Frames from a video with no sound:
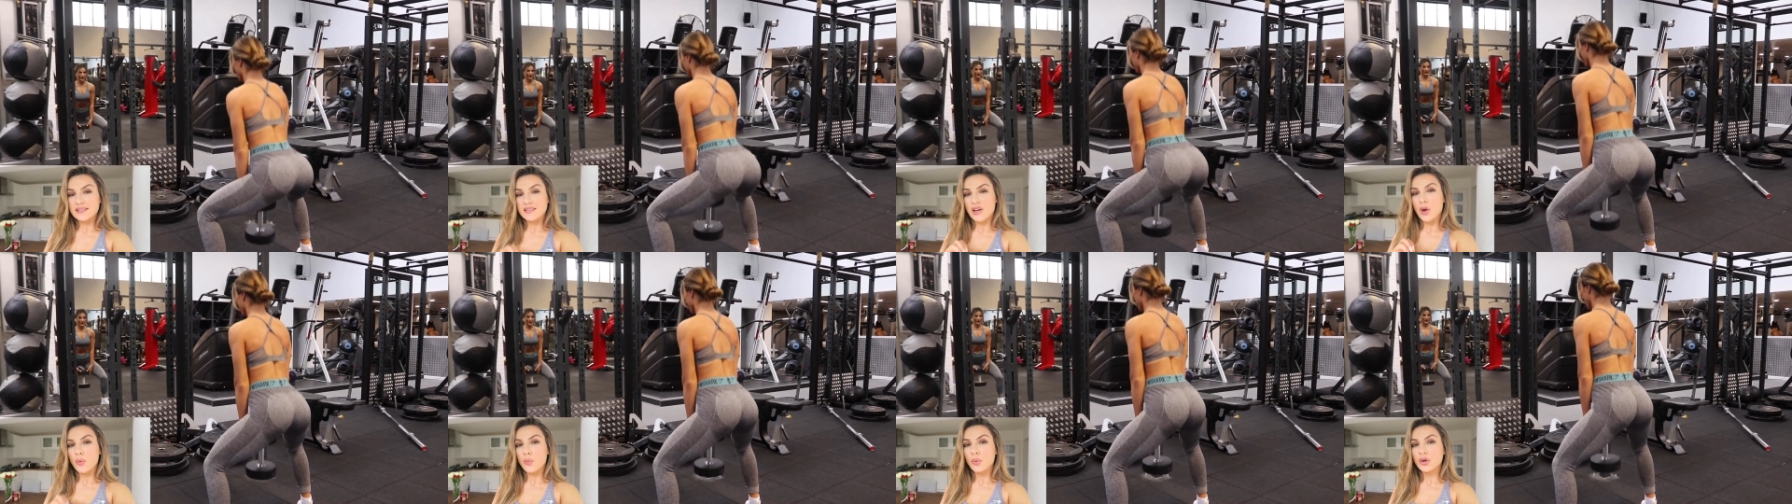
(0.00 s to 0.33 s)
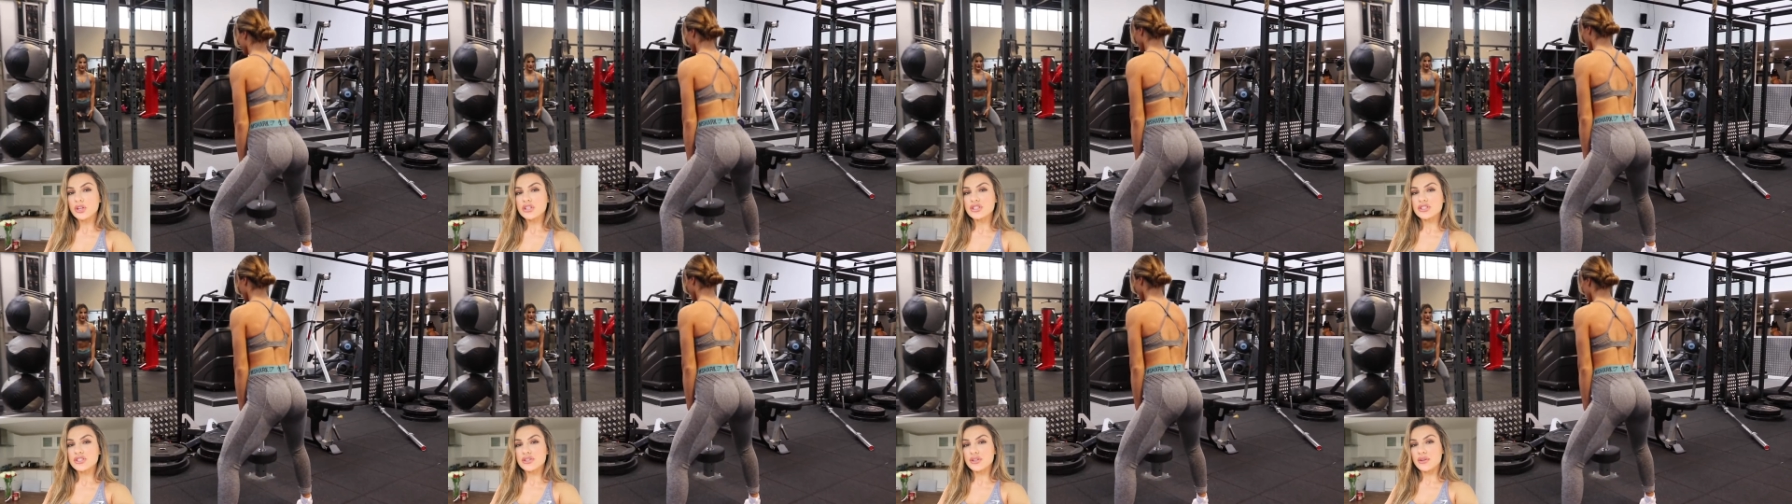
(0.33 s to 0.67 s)
So I
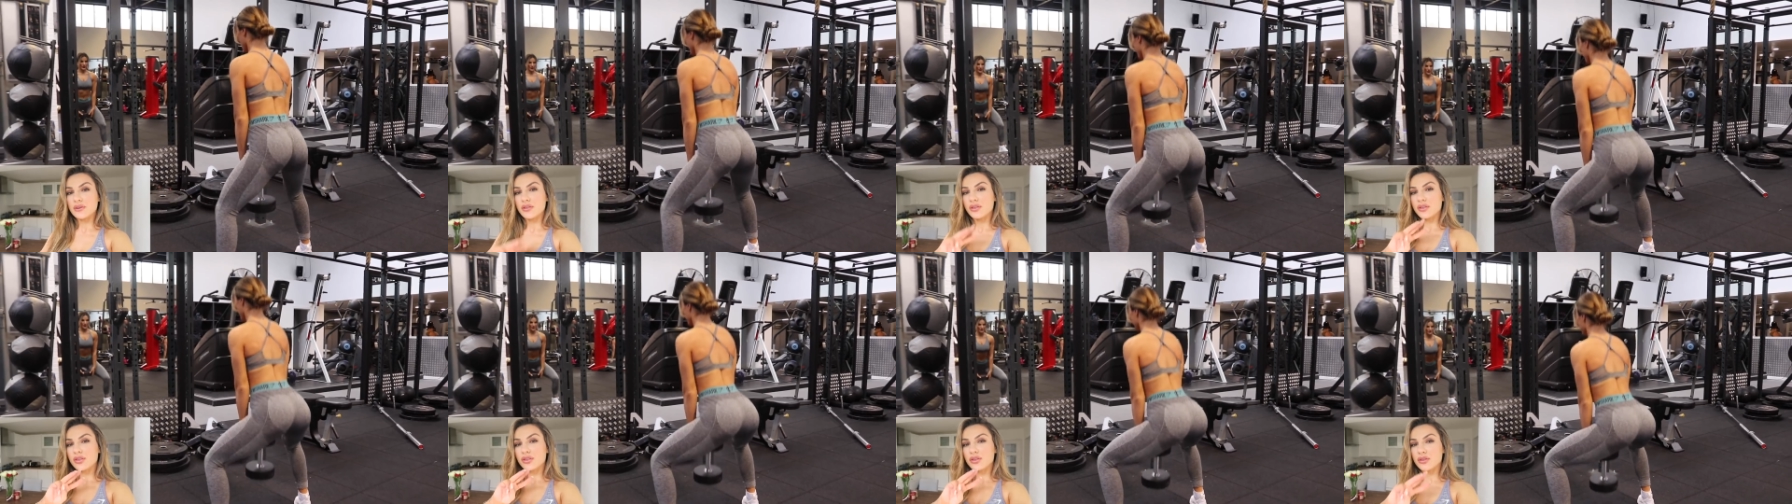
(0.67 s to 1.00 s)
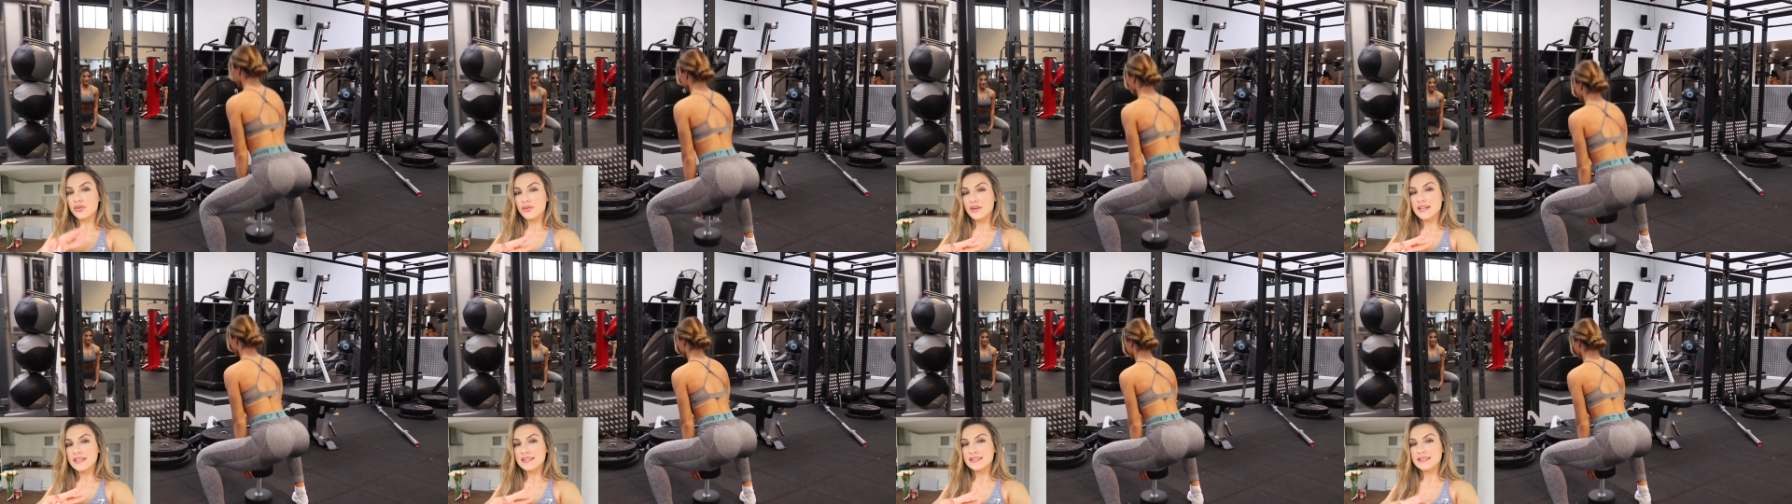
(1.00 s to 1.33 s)
want you to do
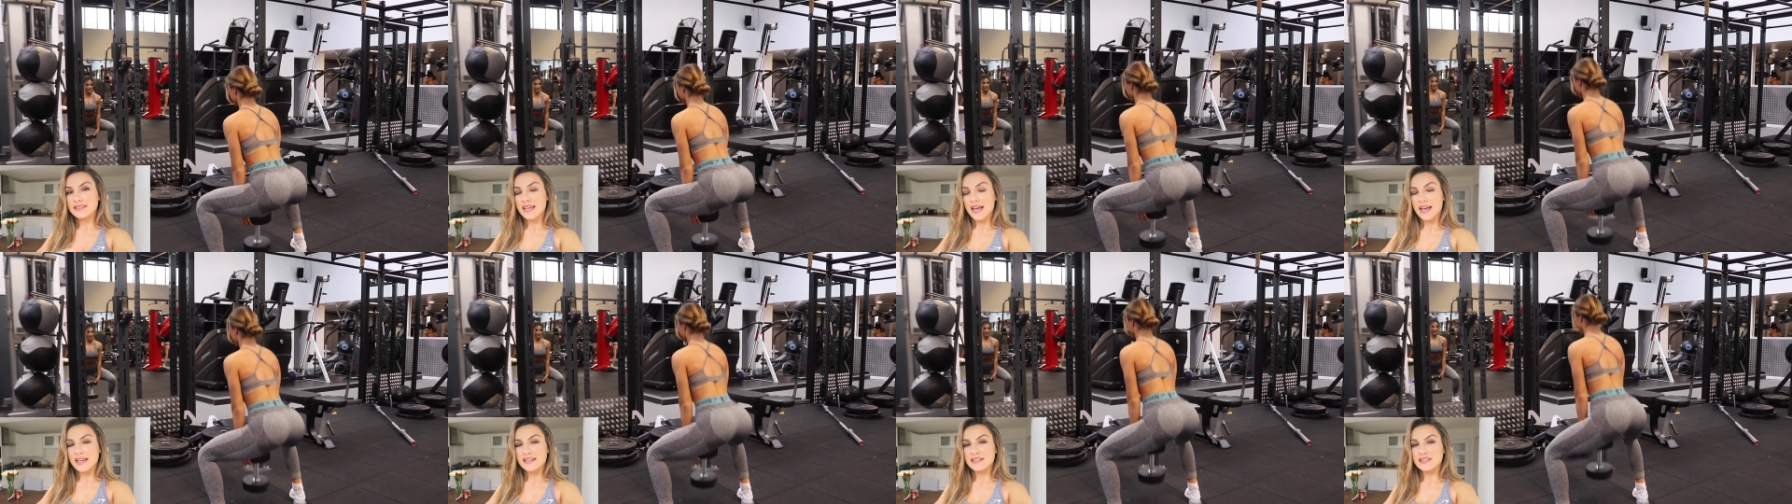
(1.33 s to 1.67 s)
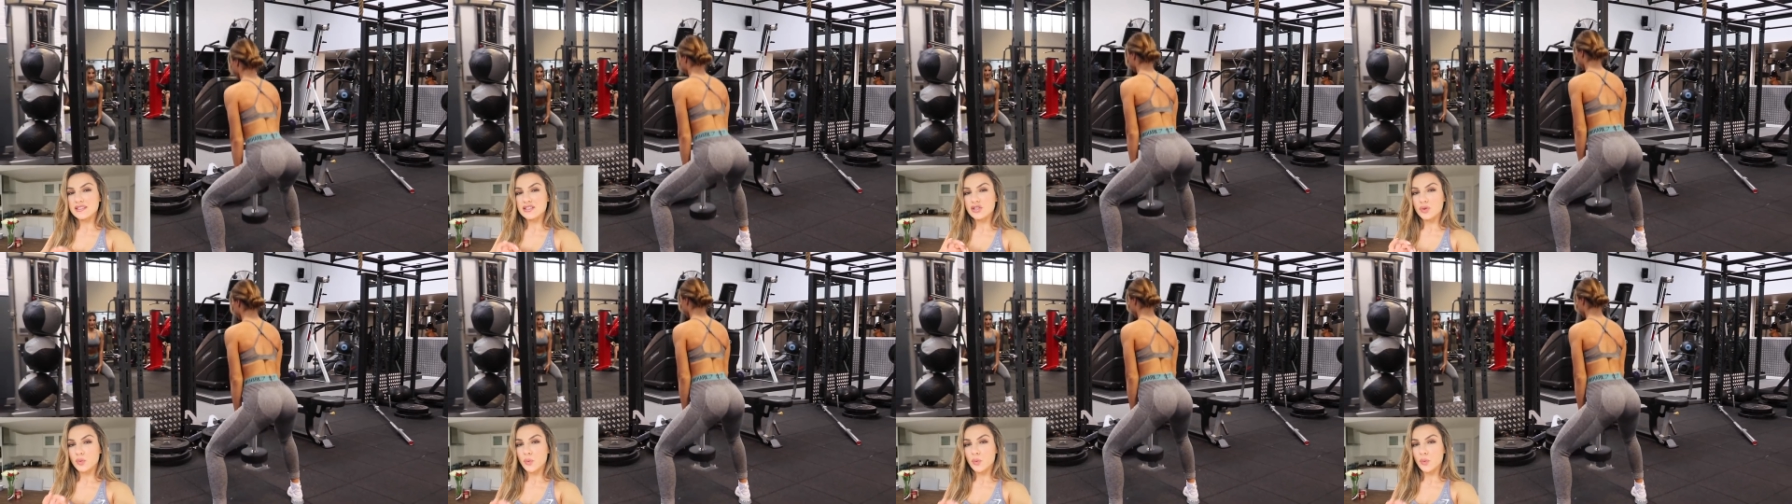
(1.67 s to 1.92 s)
3 sets,